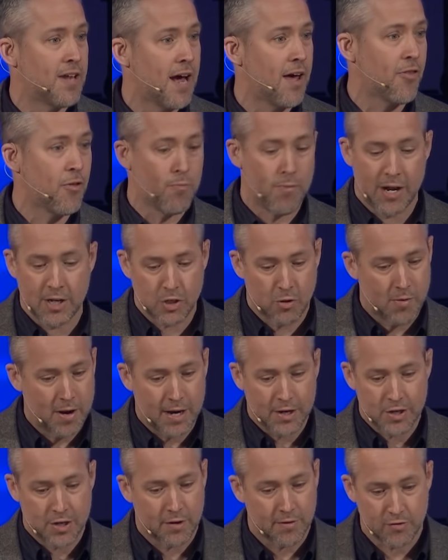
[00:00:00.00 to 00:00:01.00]
death, and
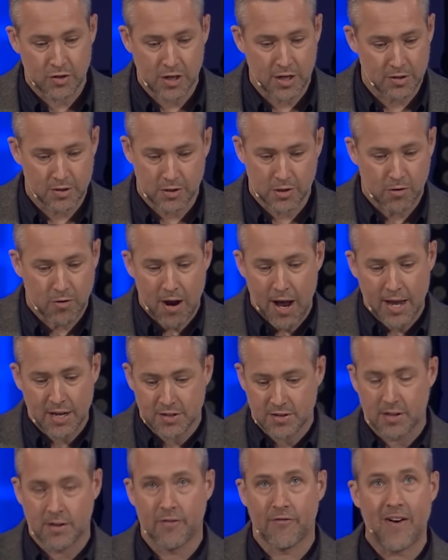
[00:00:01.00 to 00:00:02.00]
resurrection of Jesus
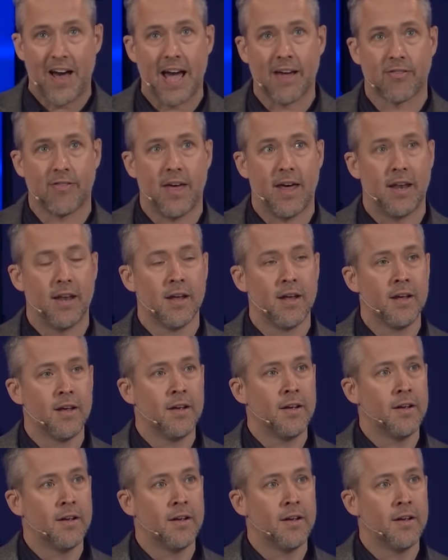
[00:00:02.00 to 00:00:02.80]
Christ than the fact that,